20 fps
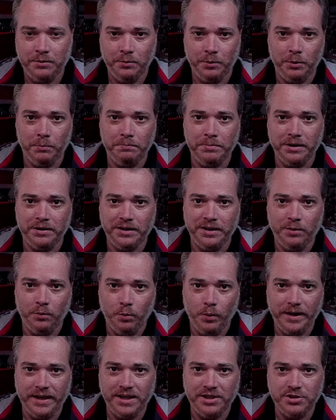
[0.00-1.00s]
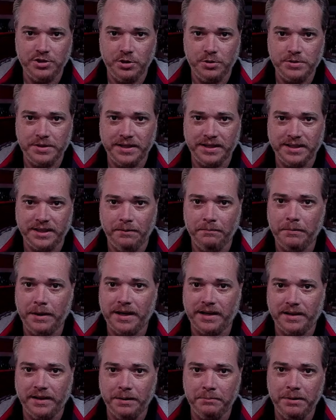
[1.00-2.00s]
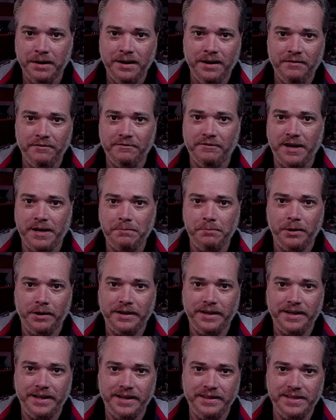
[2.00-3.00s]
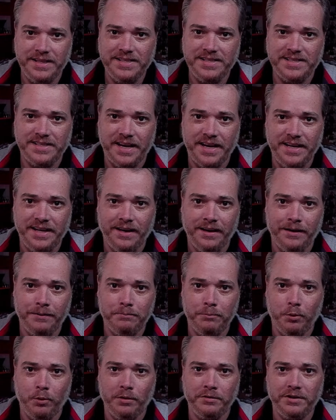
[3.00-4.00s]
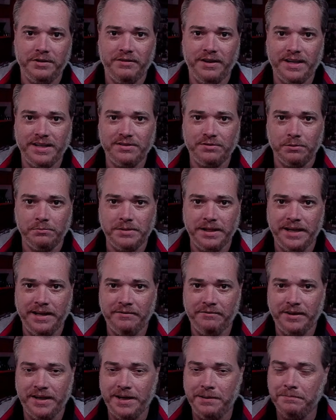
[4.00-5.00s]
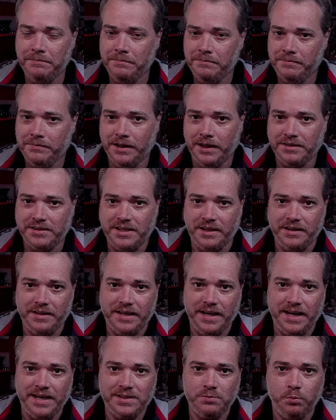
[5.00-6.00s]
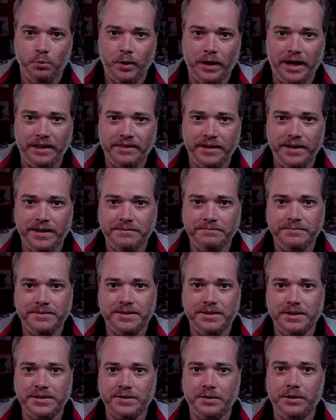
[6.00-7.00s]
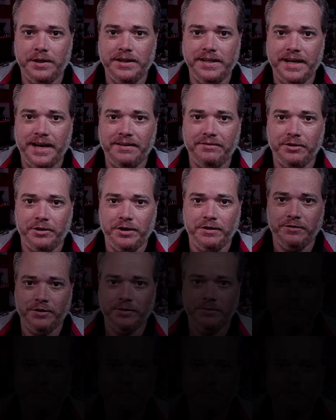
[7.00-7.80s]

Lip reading: We'll build it, wick it, juice it, come back up, vape on it in the Xeon Boro device from Damn Vape, and I'll tell you guys what I think. So let's go ahead and dive on over.